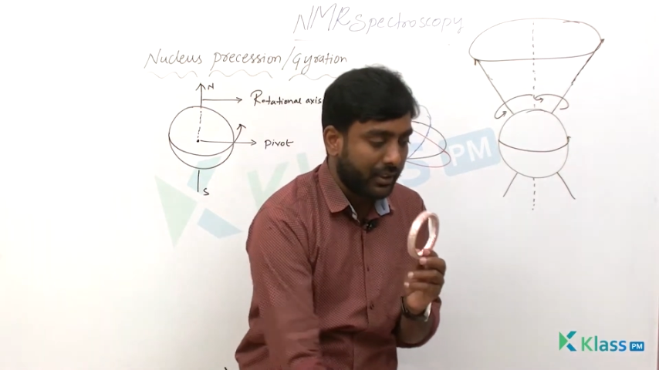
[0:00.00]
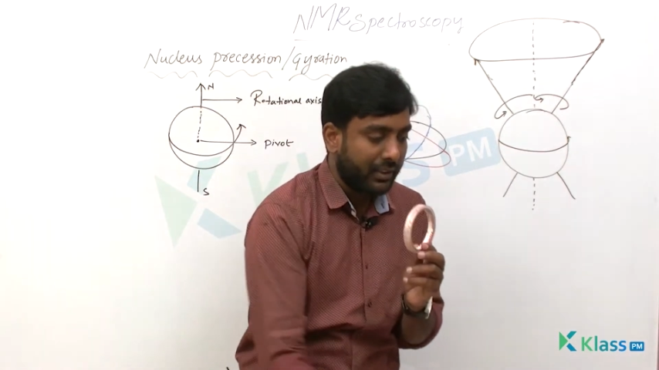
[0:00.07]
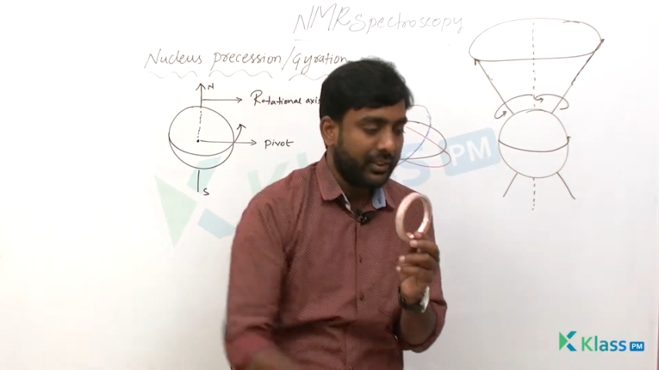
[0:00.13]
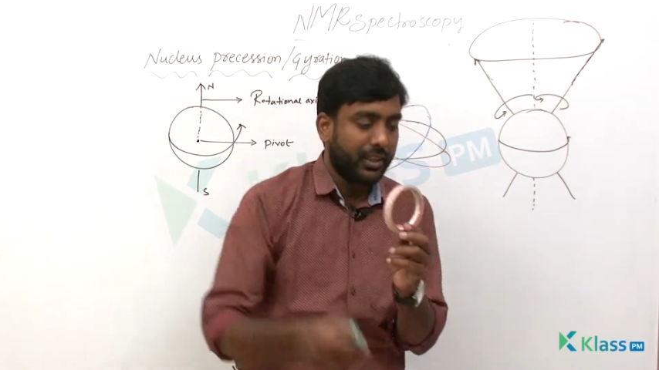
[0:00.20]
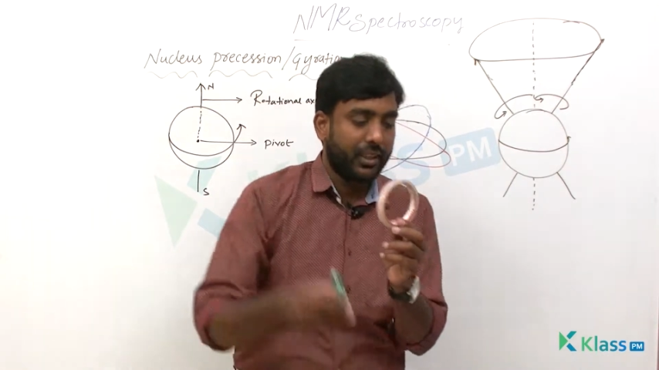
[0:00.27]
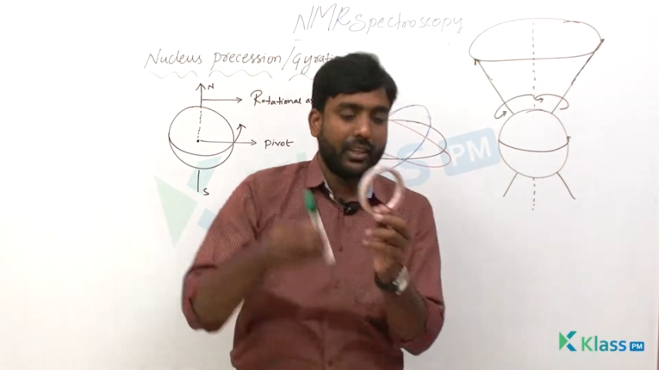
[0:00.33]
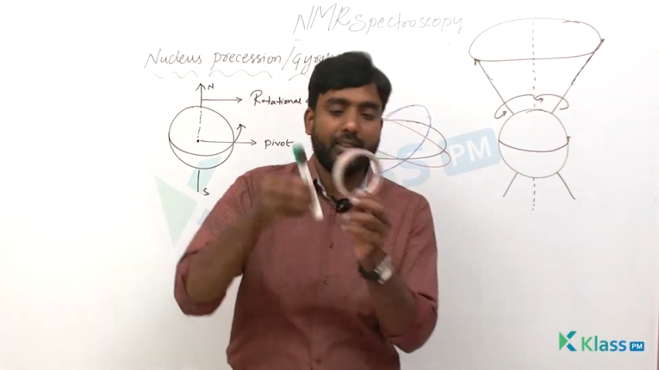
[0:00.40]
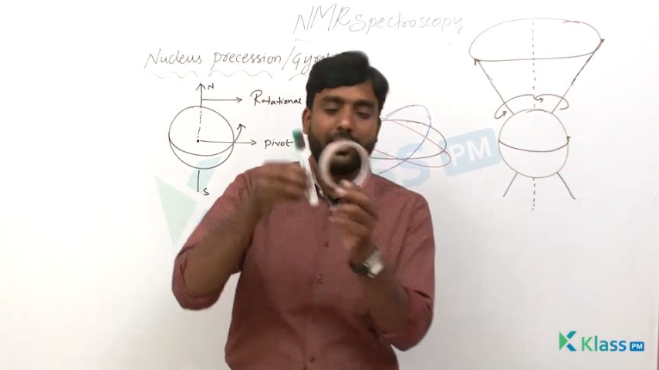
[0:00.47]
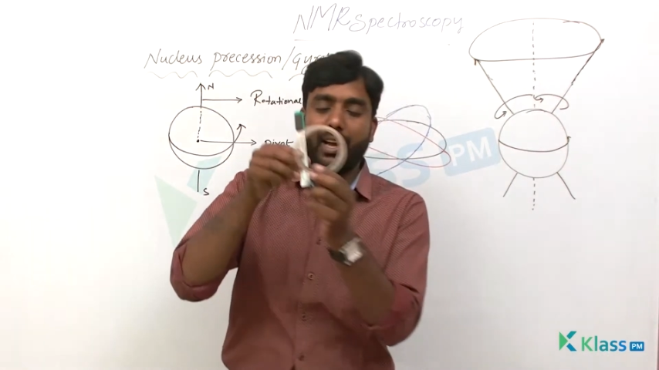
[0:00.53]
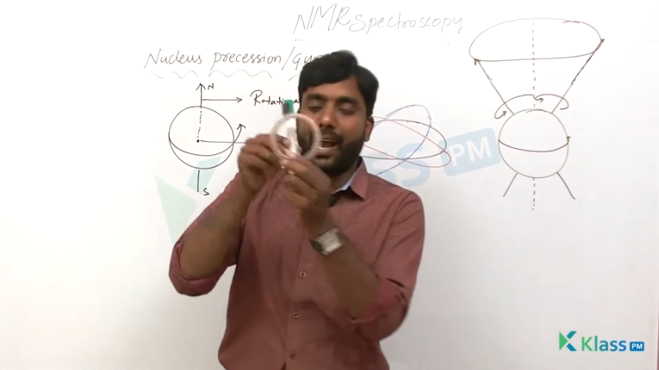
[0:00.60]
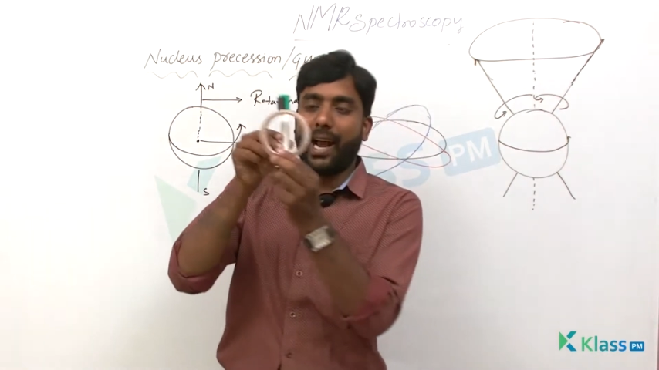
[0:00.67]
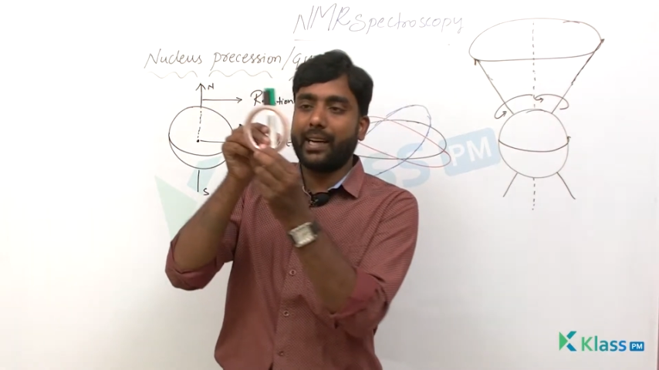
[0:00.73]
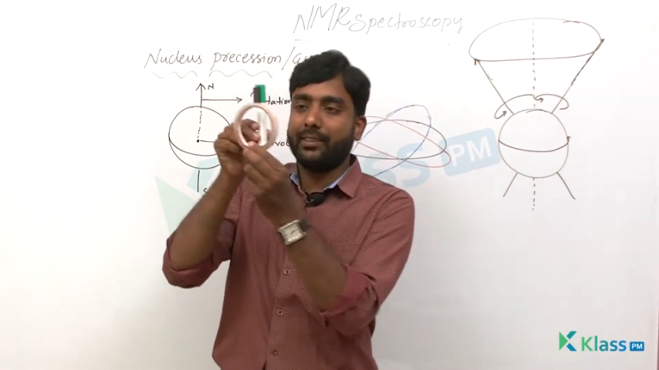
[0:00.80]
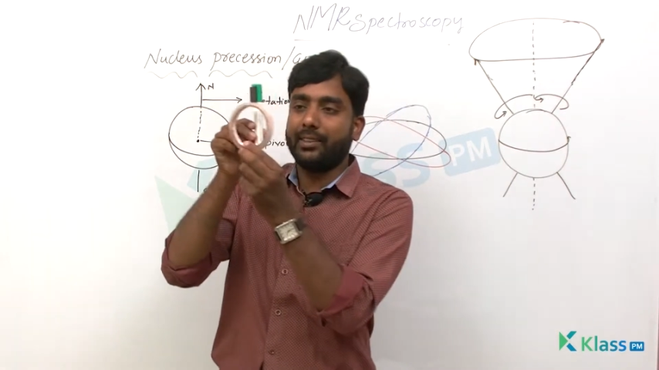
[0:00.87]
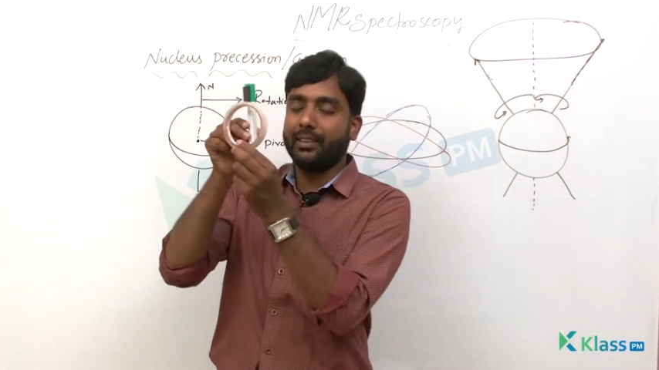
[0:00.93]
there is a
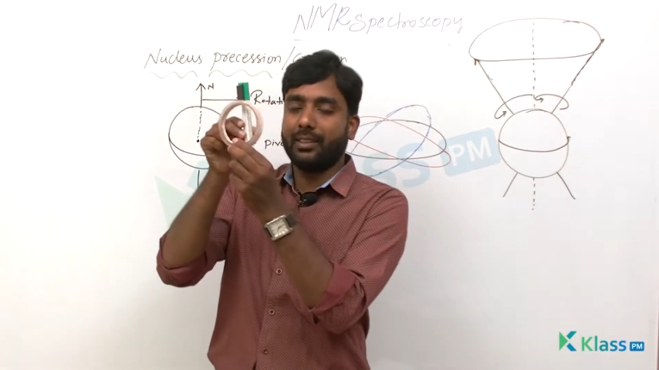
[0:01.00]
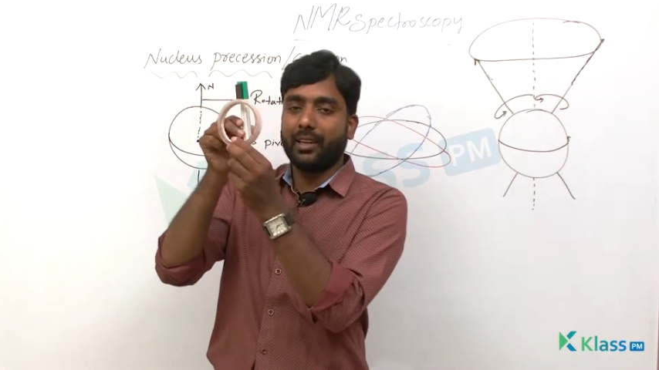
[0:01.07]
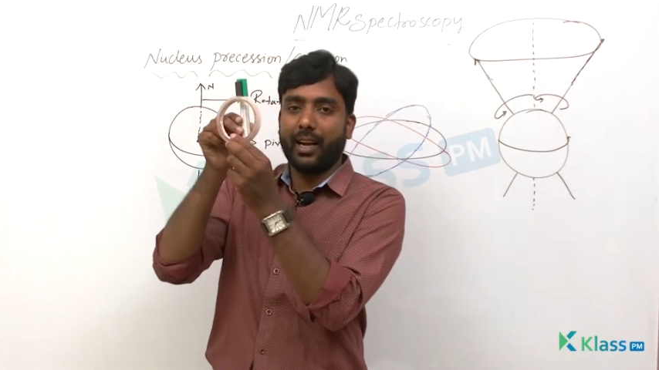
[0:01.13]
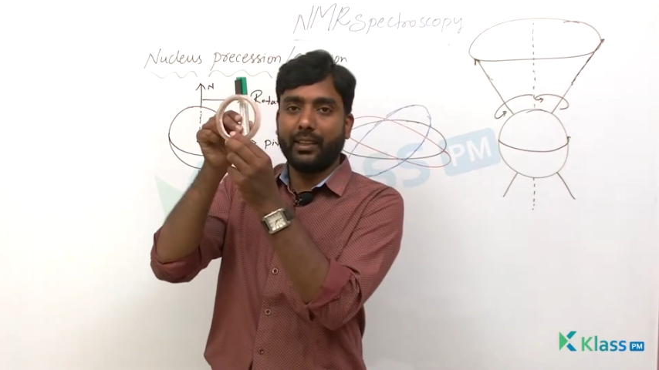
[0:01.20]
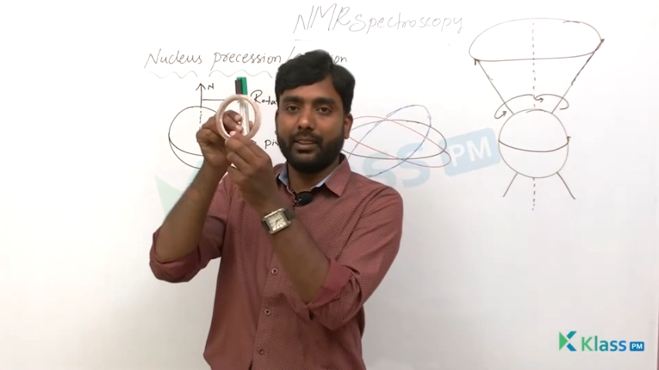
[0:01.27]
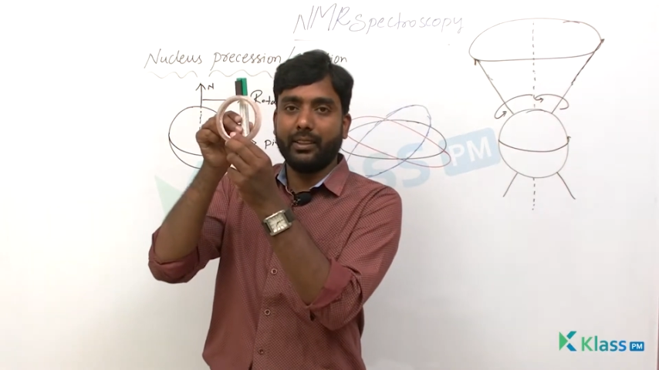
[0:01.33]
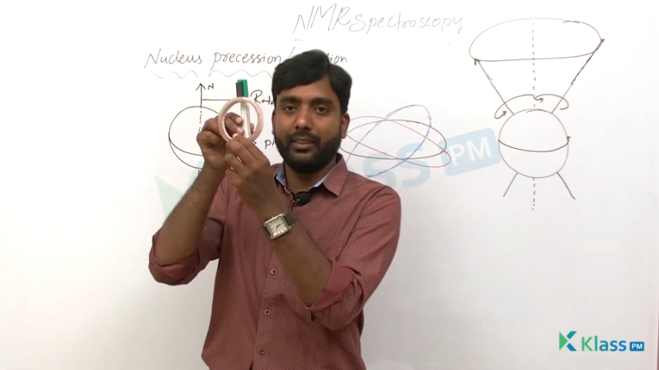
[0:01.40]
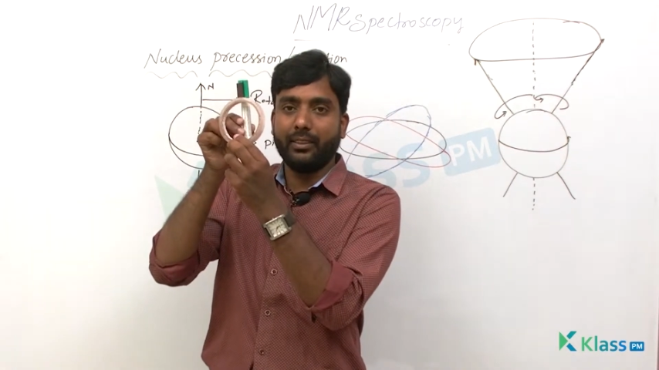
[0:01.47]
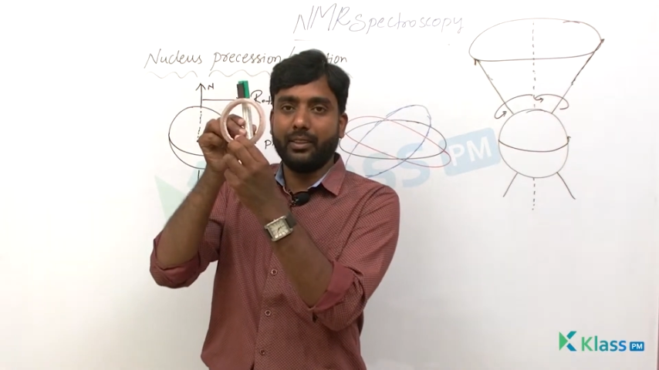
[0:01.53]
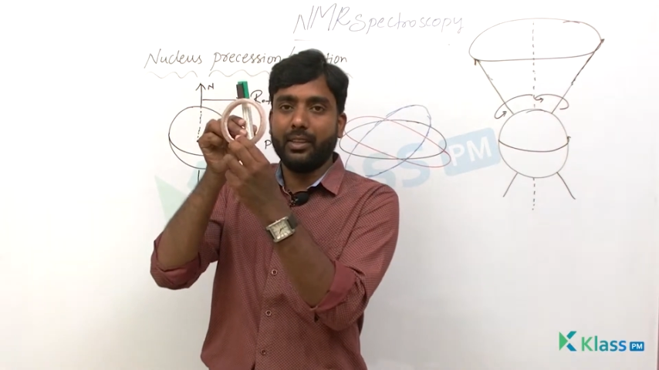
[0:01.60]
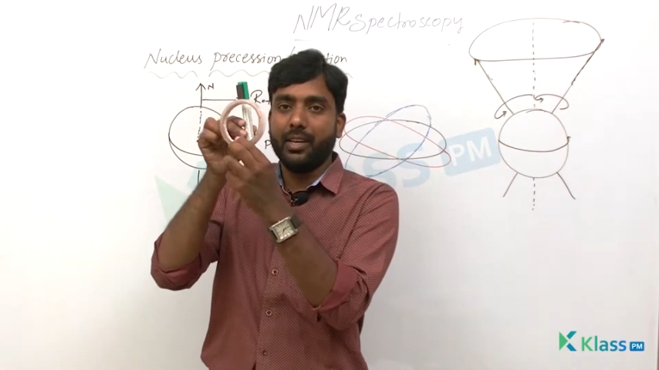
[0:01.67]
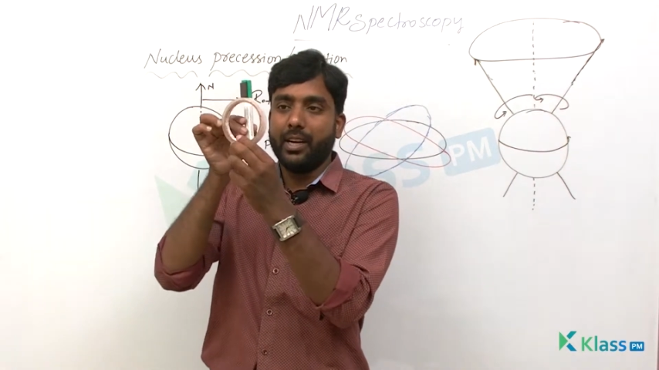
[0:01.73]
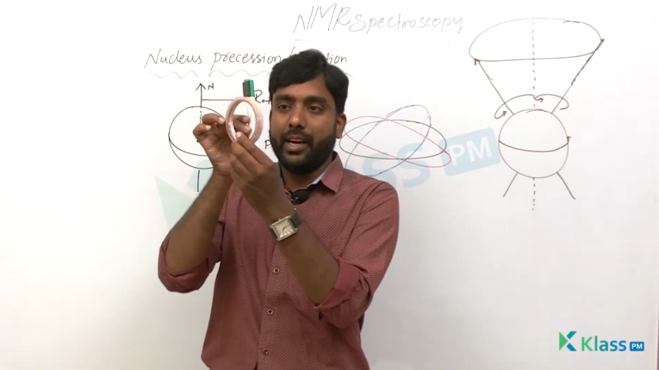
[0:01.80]
axis like this.